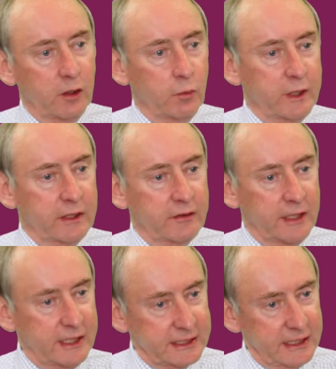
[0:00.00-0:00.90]
With
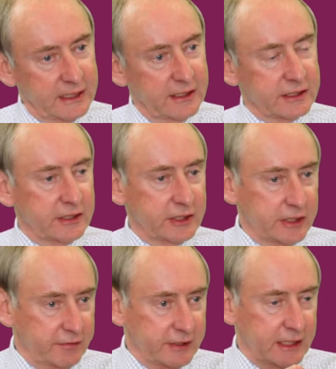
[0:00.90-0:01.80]
LASIK, that's the
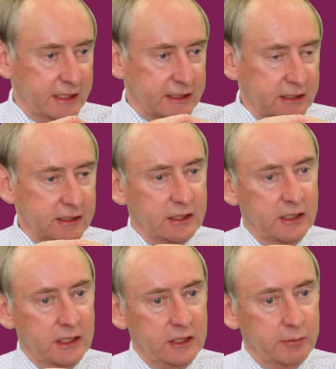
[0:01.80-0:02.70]
surface laser,
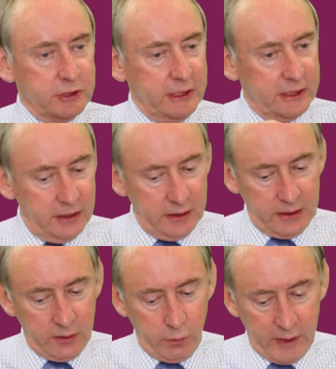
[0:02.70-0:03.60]
you put a
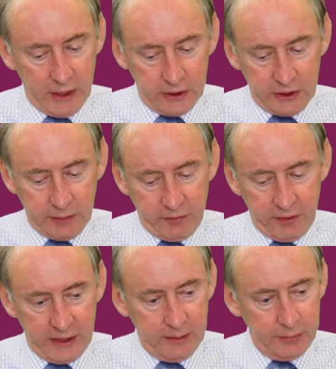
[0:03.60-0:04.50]
little well on top of the
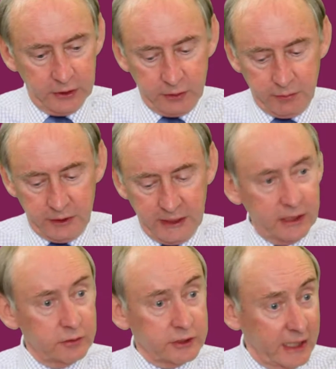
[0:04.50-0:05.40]
eye and put some
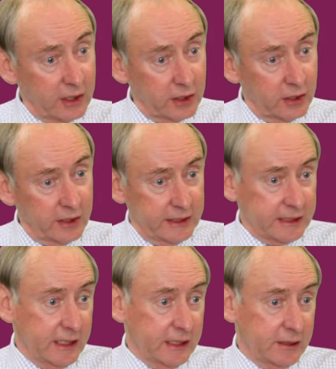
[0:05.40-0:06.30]
dilute alcohol in. It's
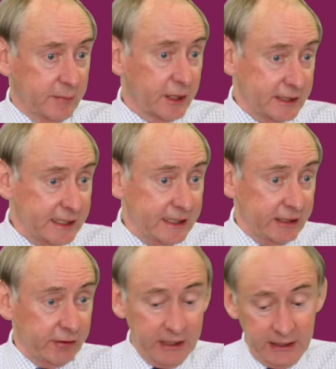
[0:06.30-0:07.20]
like martini
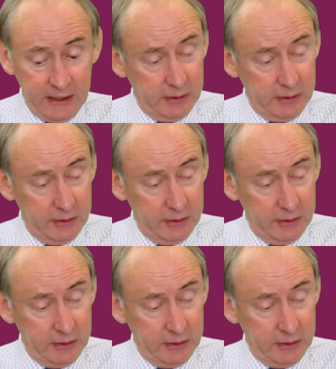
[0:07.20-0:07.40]
really.